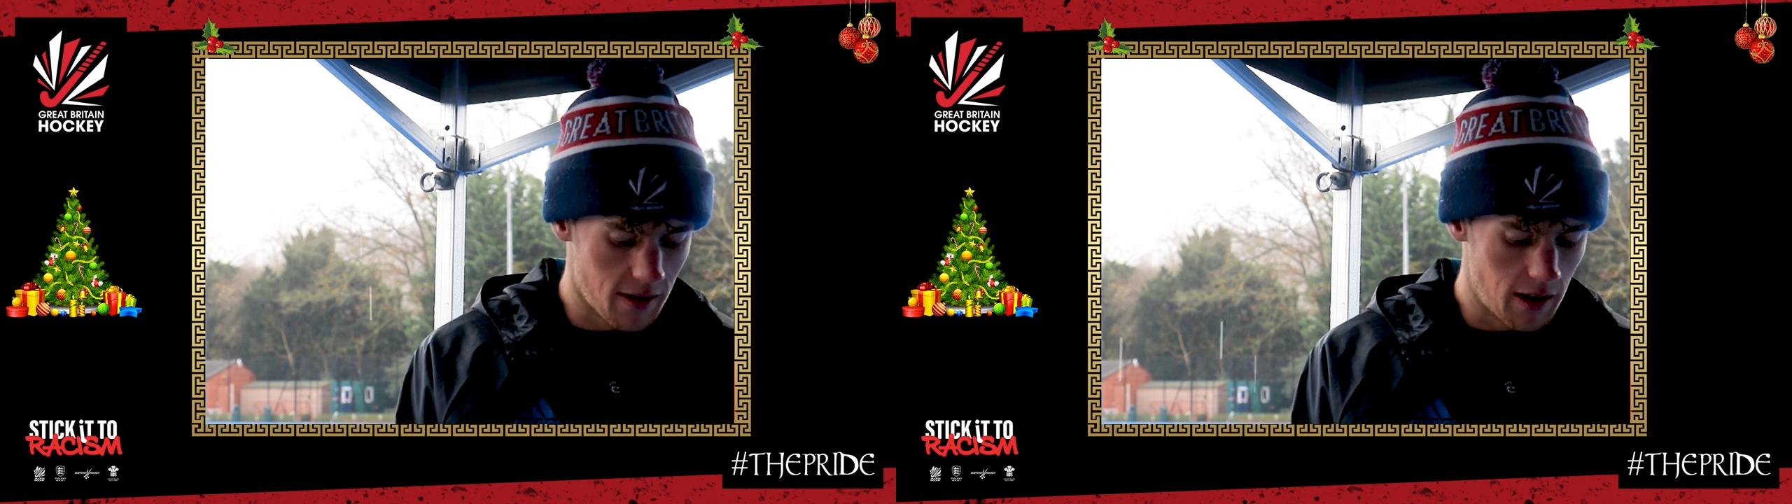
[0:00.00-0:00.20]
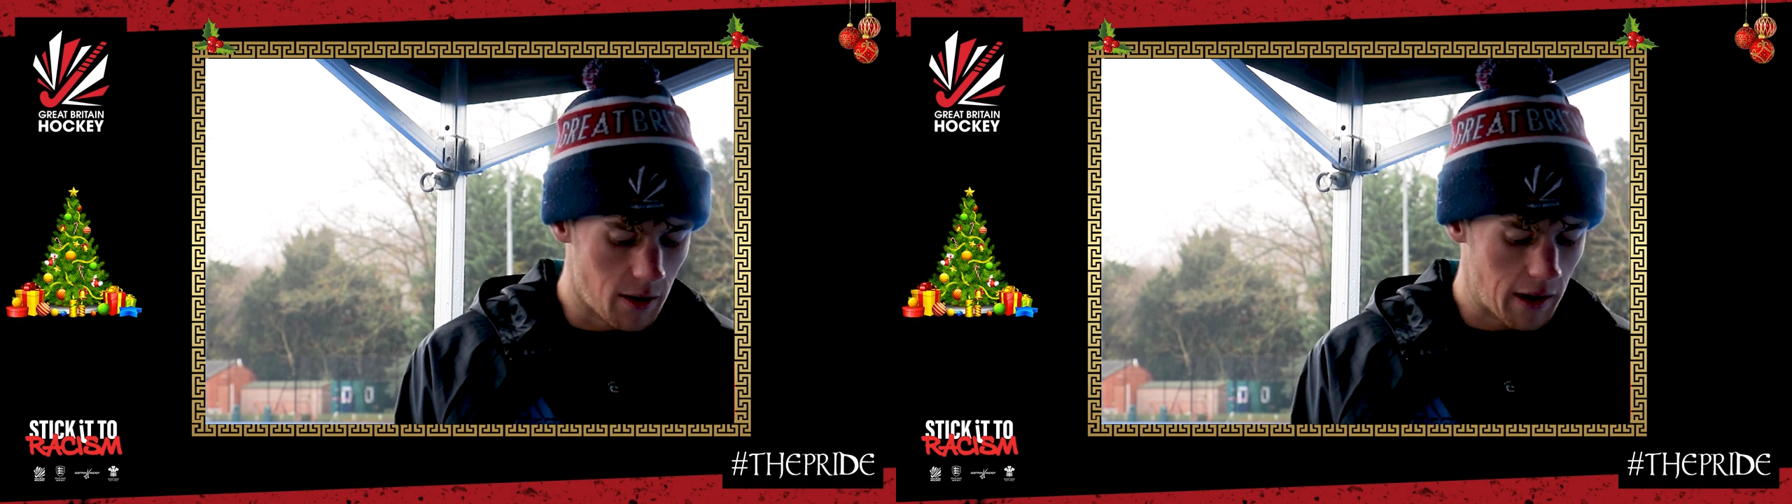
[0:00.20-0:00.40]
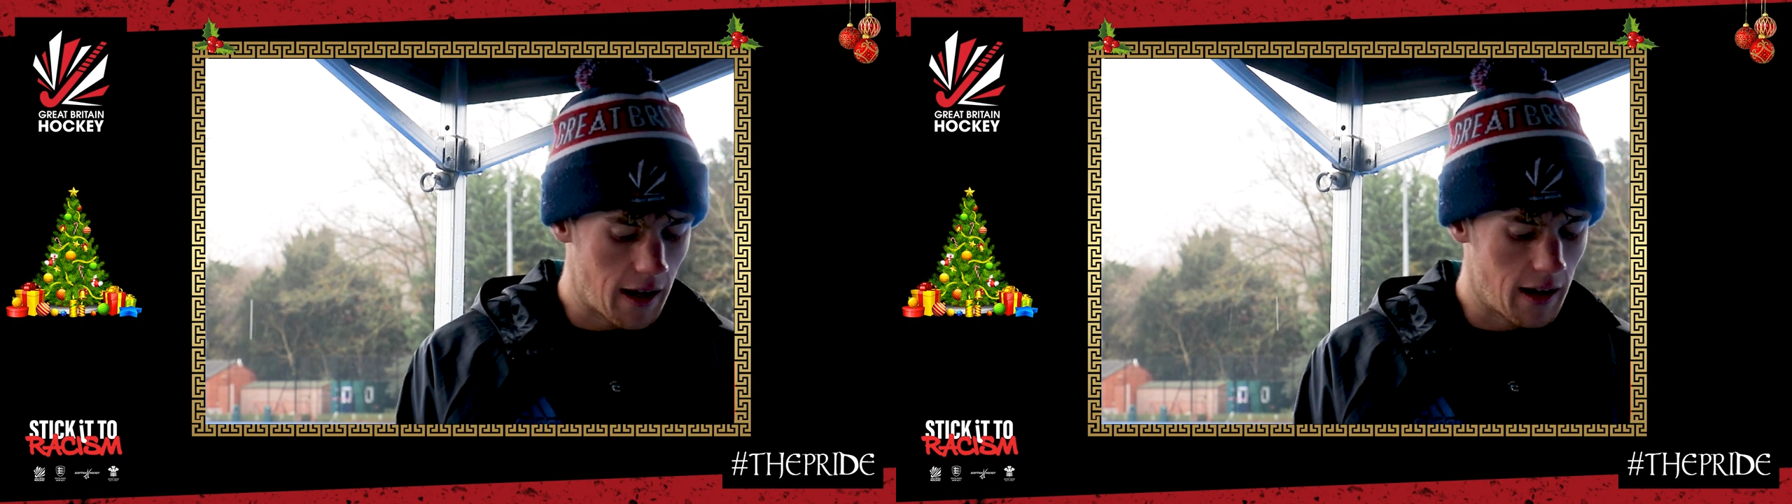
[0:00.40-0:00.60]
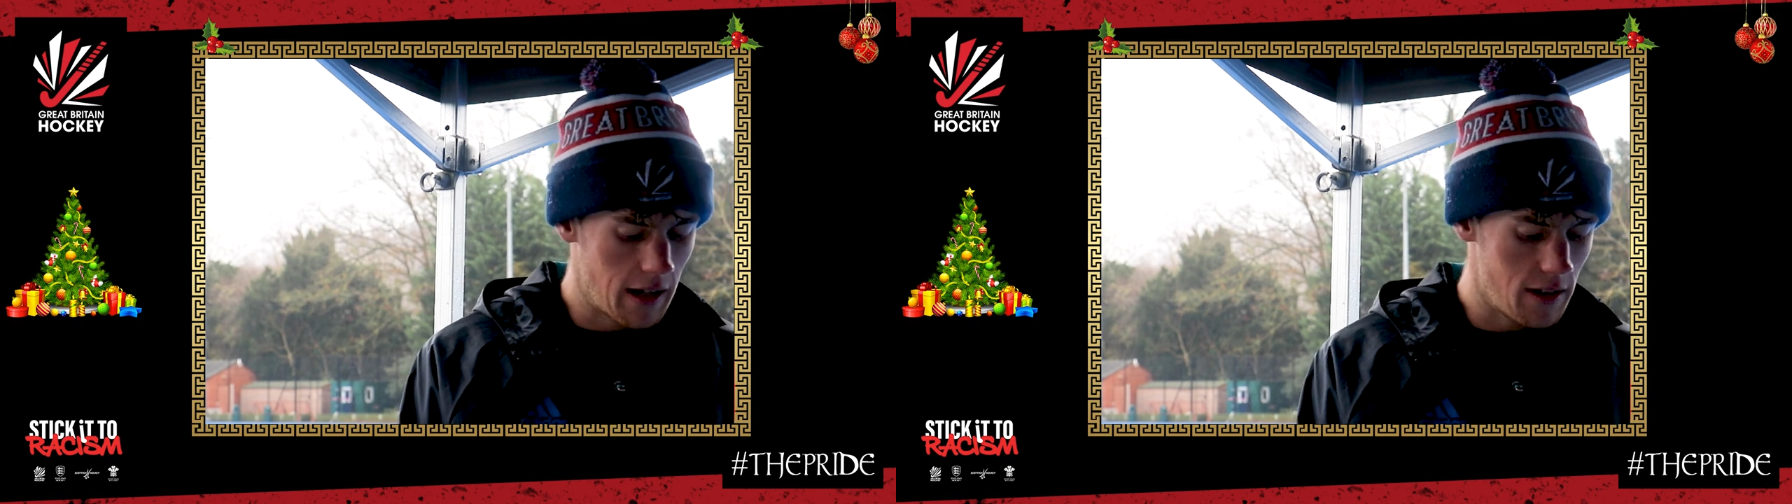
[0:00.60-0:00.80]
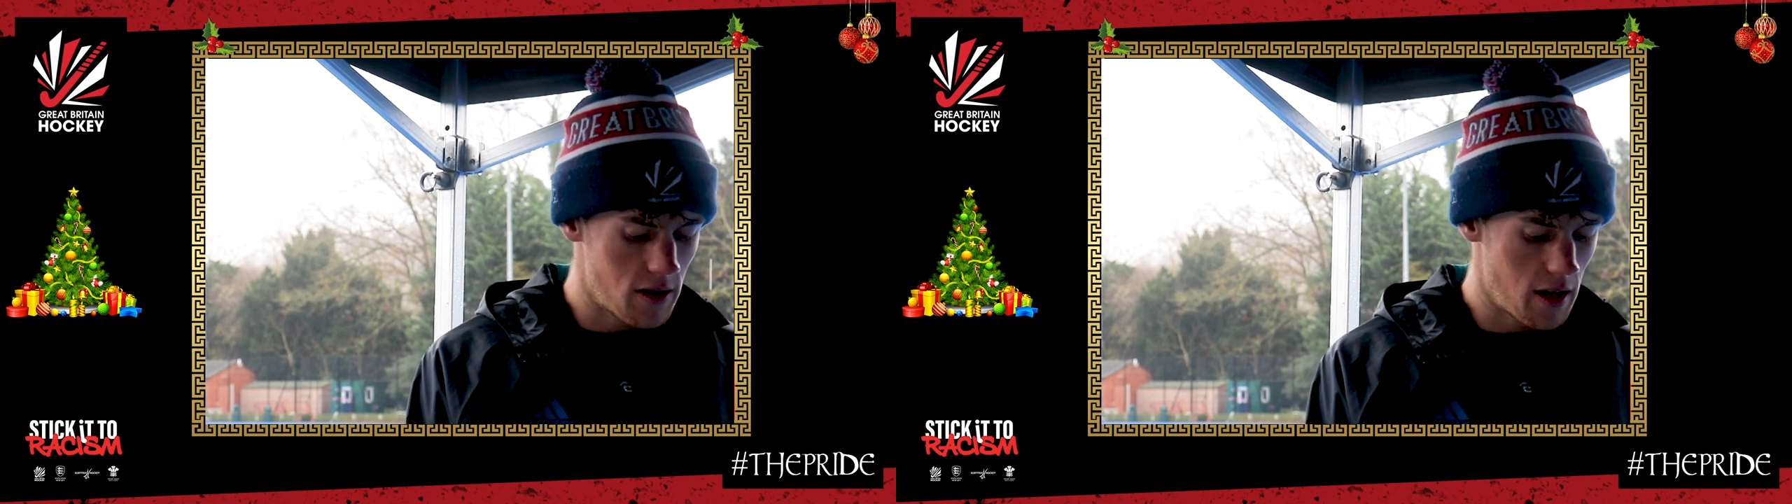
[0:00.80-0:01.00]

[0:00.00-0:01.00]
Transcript: to the UK each